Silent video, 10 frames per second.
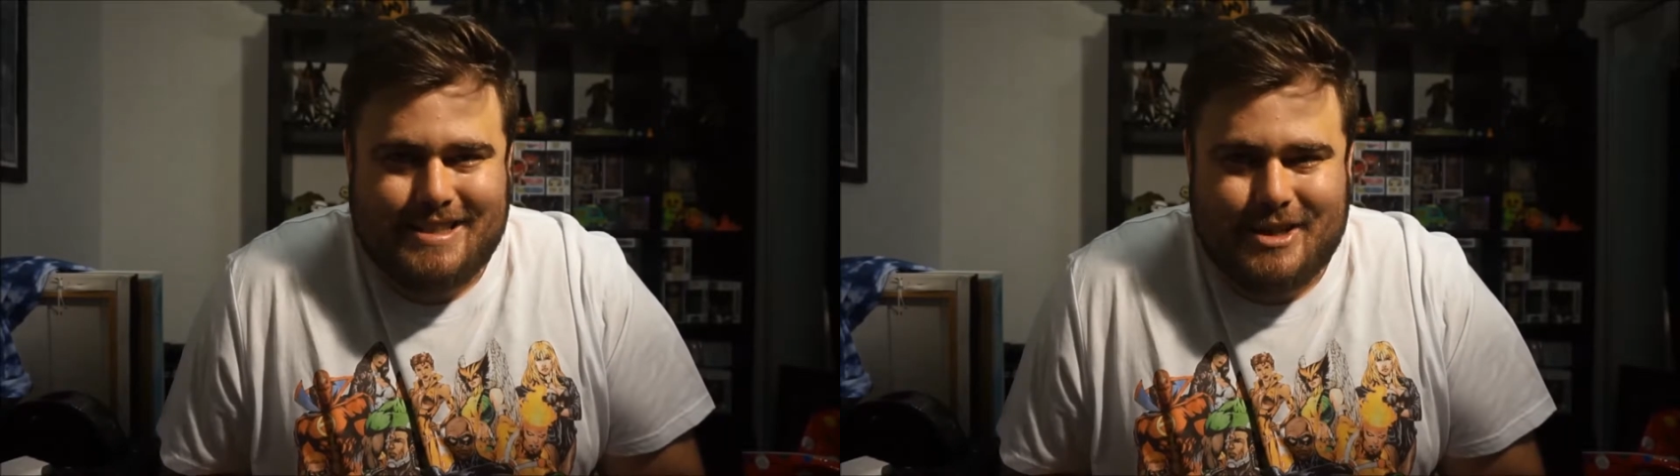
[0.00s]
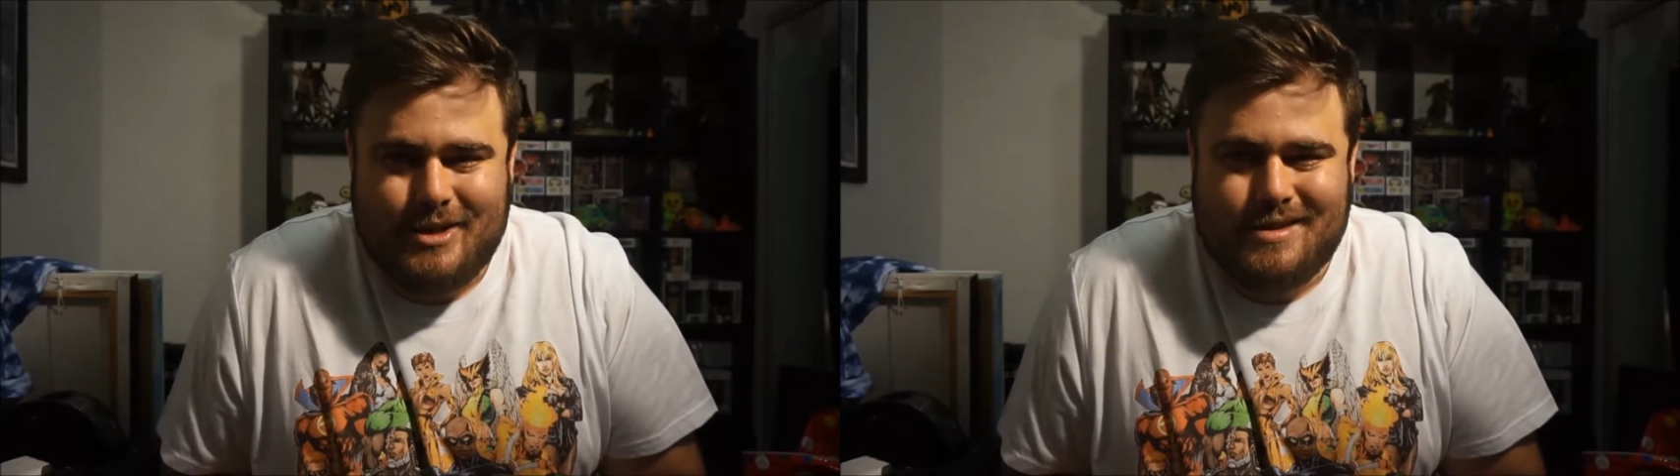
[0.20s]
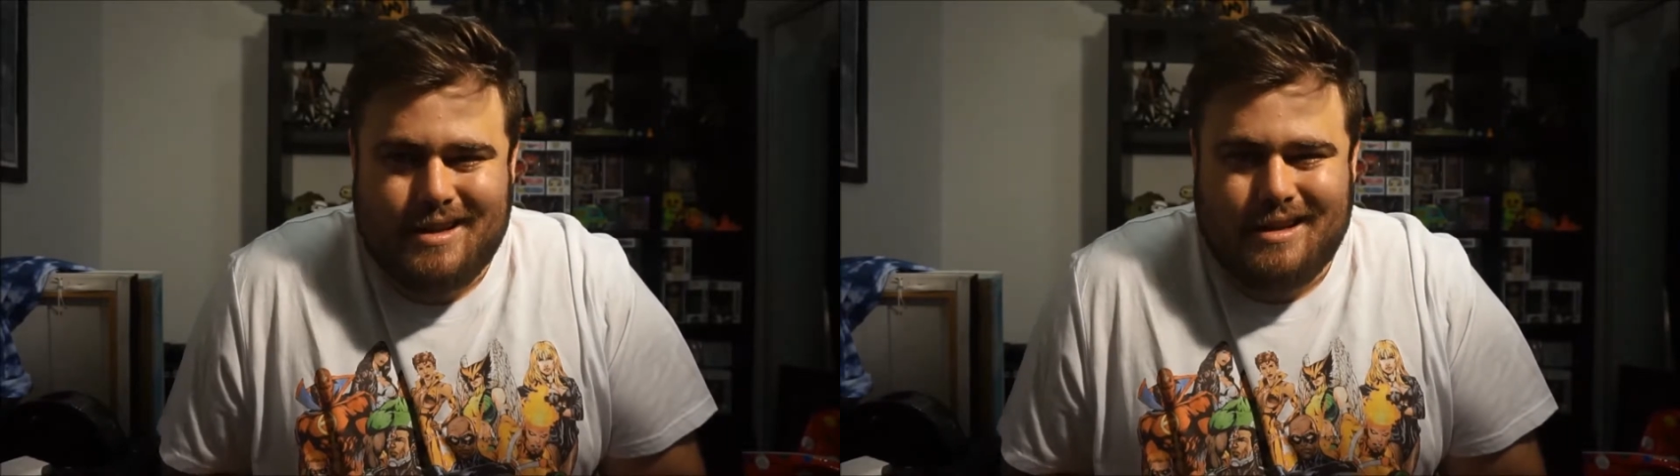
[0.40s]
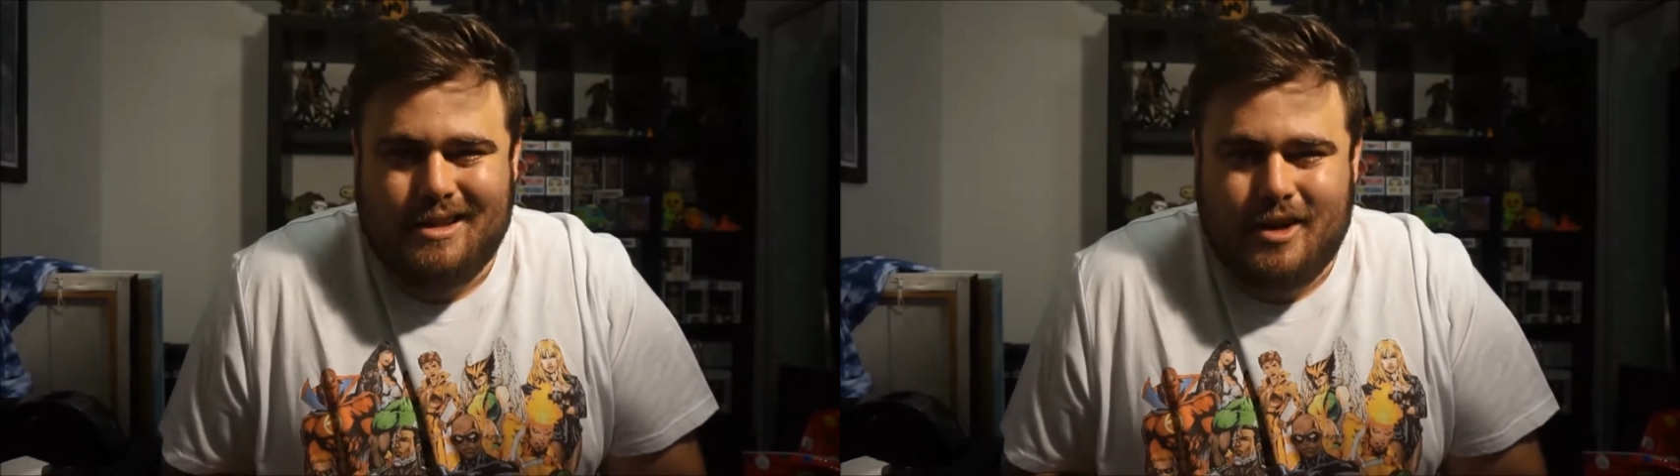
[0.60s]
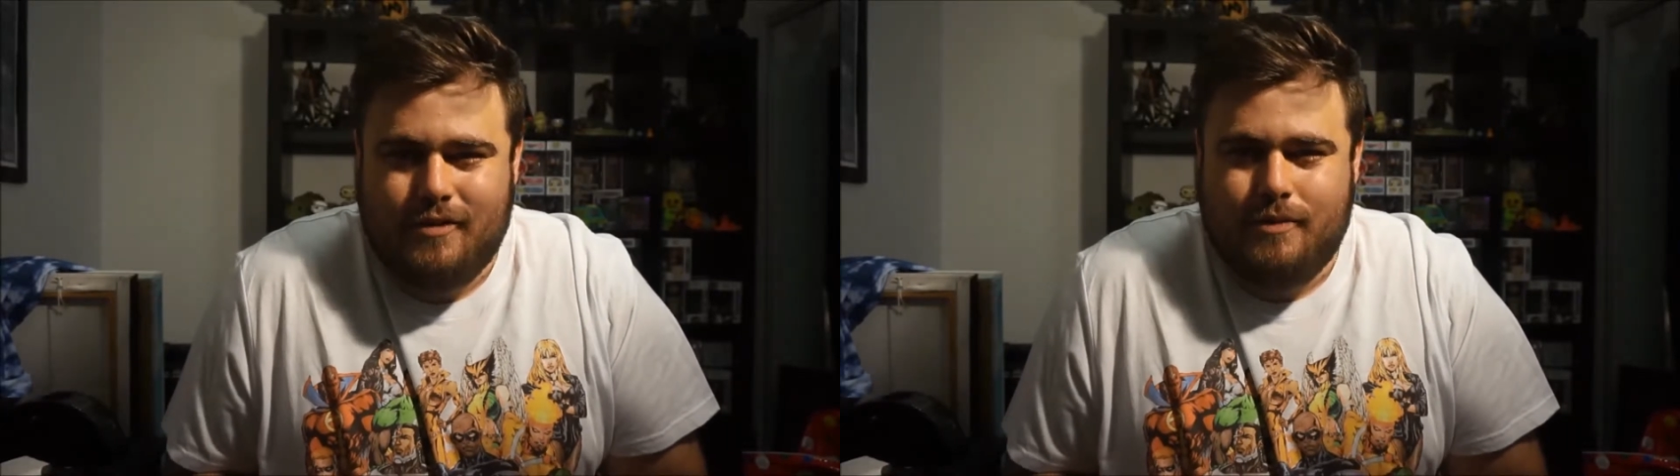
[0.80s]
because a
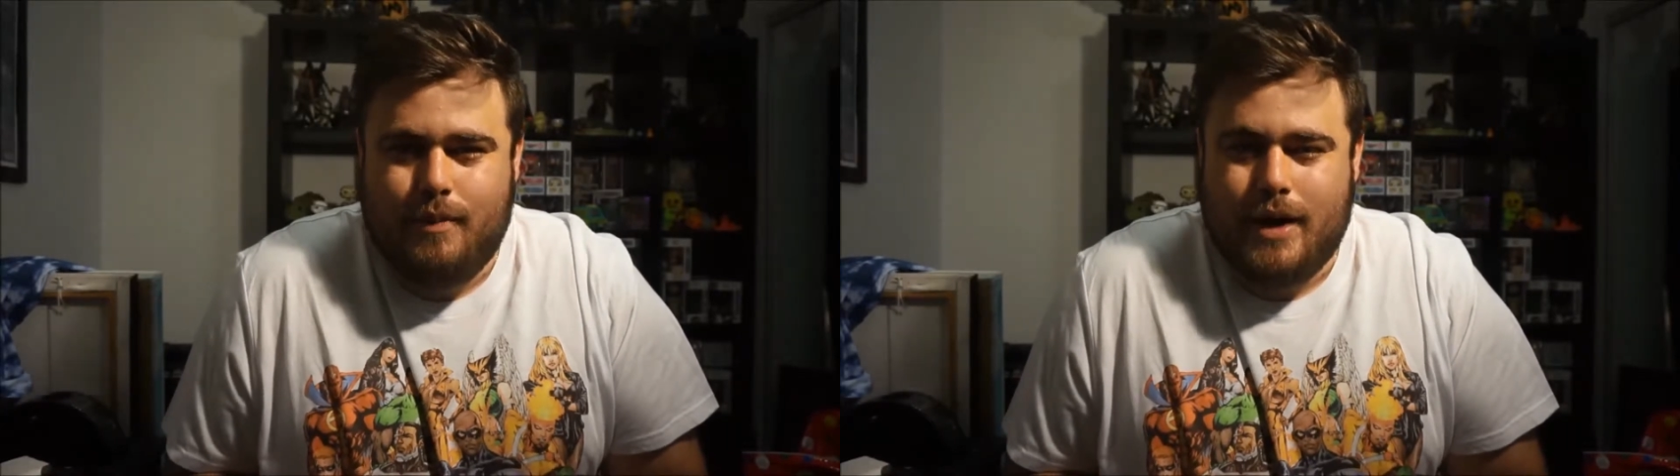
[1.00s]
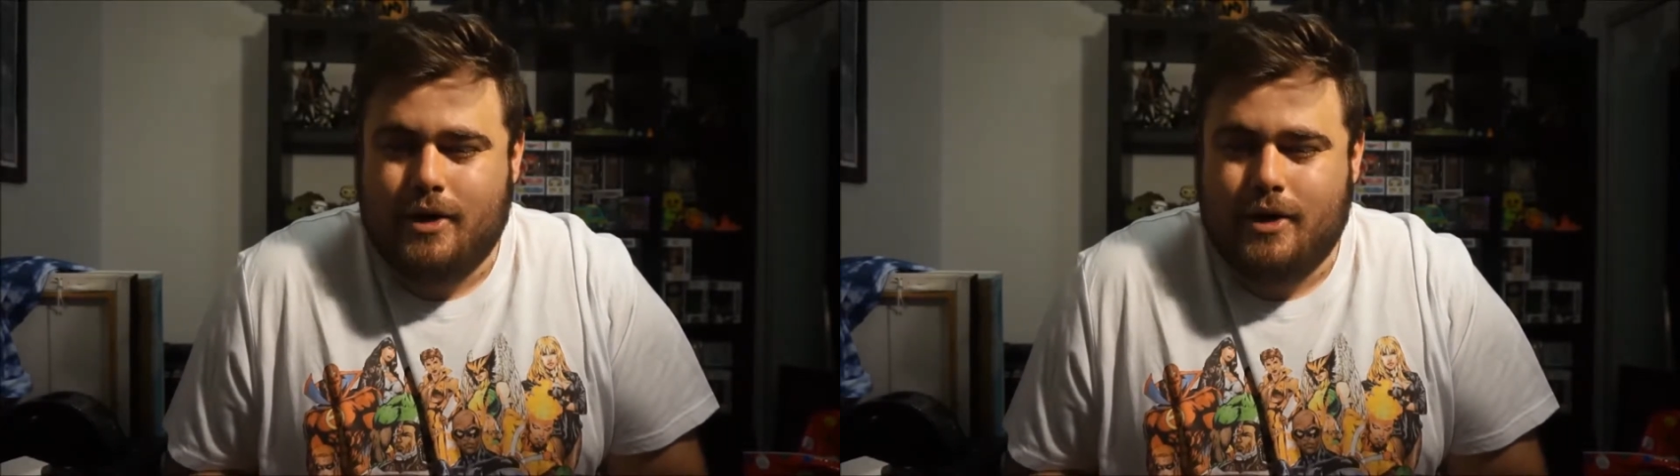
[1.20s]
lot of my